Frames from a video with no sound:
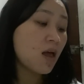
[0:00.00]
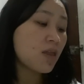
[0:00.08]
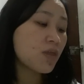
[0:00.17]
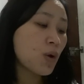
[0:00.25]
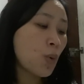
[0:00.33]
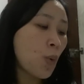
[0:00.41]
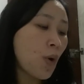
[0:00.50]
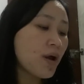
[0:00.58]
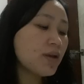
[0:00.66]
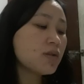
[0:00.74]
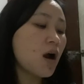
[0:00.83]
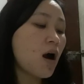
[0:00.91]
The
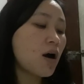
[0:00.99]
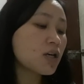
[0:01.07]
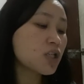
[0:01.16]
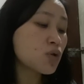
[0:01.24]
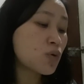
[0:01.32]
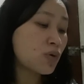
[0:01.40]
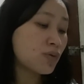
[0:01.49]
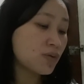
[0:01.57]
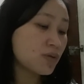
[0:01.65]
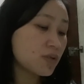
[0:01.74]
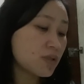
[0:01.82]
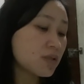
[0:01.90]
way Tiger
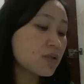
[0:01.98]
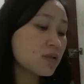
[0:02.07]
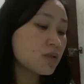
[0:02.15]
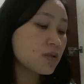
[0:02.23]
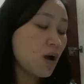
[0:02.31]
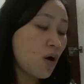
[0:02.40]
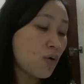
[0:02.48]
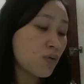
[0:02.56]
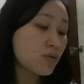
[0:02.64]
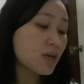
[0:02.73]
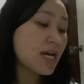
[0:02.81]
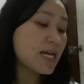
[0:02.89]
Woods
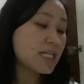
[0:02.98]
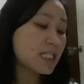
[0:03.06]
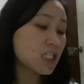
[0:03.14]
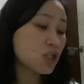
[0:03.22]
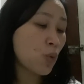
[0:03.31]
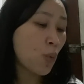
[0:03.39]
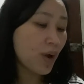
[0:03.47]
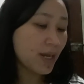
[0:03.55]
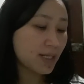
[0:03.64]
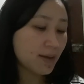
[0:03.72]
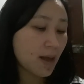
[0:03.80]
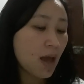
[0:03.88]
know his
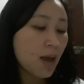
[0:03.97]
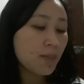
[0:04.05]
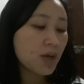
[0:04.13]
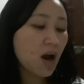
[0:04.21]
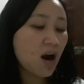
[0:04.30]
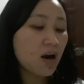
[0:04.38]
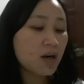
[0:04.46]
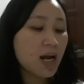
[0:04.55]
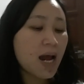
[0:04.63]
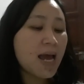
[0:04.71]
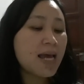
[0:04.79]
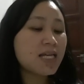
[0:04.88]
win because
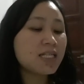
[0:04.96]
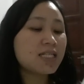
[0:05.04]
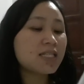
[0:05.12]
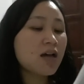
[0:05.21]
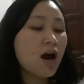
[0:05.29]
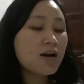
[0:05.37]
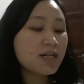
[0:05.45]
he's done